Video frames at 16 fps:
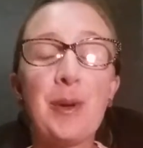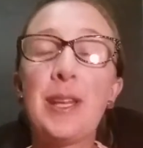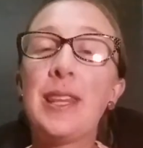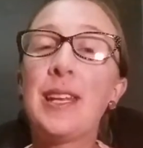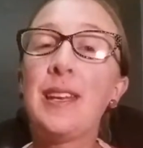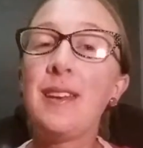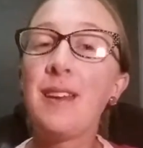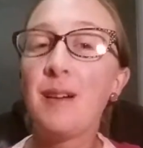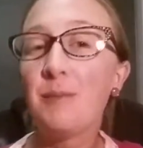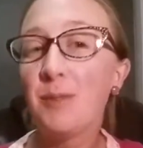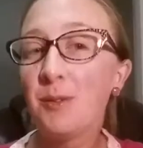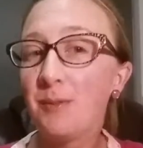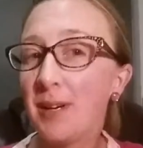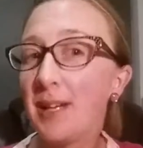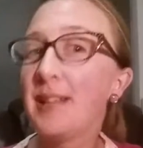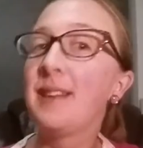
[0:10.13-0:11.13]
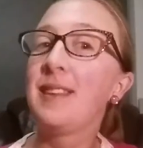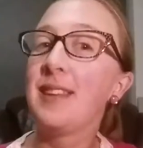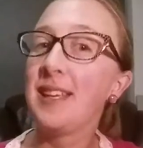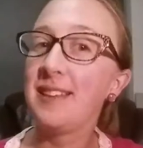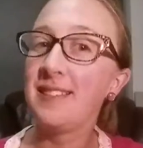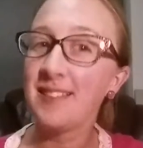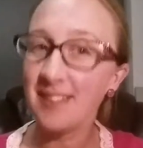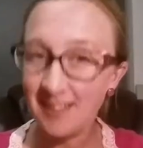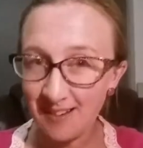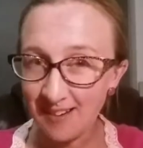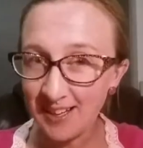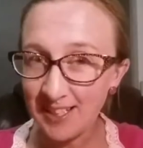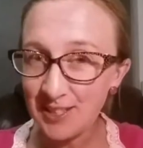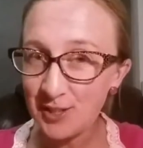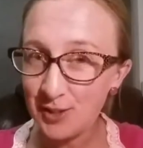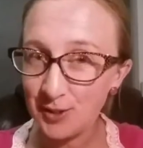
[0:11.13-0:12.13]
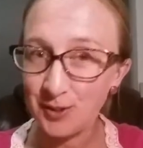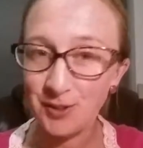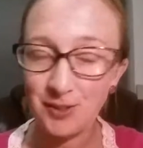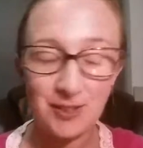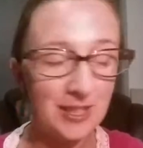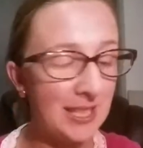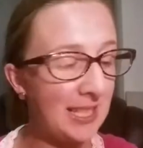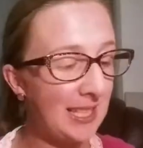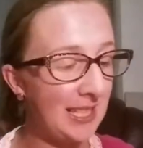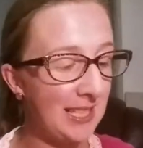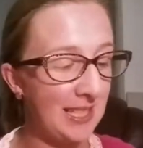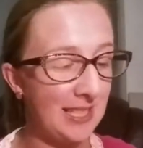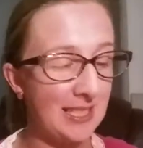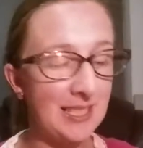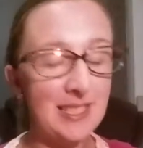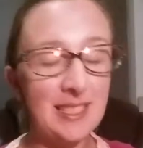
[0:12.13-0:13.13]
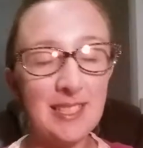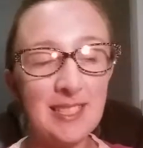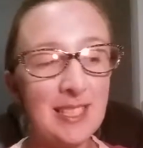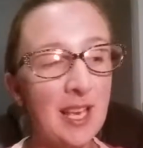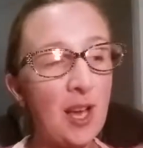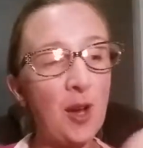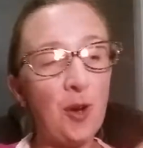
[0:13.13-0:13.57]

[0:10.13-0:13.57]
but the number one thing that I do is